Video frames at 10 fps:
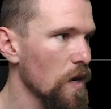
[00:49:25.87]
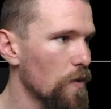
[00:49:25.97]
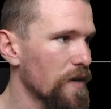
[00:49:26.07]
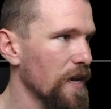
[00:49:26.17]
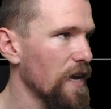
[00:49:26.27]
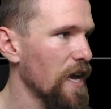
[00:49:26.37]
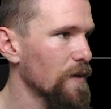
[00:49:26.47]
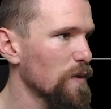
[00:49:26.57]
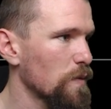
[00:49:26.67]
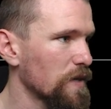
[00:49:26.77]
Okay,
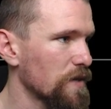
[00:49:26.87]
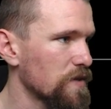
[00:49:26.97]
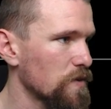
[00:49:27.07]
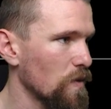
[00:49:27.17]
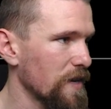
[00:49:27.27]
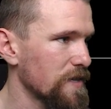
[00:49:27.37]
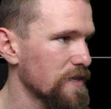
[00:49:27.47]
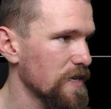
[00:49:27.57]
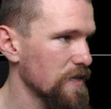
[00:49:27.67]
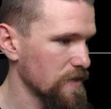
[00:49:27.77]
and we want to install a
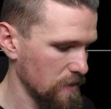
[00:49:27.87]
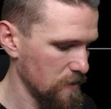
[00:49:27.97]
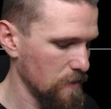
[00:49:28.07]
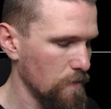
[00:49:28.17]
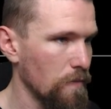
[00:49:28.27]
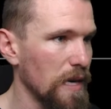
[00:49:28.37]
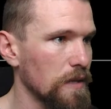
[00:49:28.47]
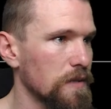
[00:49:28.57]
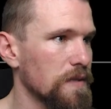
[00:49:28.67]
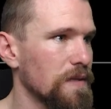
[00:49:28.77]
seat
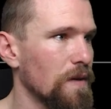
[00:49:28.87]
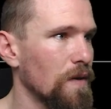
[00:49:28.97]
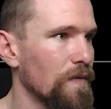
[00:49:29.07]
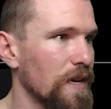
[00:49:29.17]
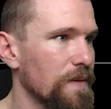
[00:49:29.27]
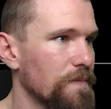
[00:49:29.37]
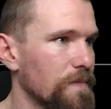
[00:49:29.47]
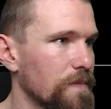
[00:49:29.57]
belt on there.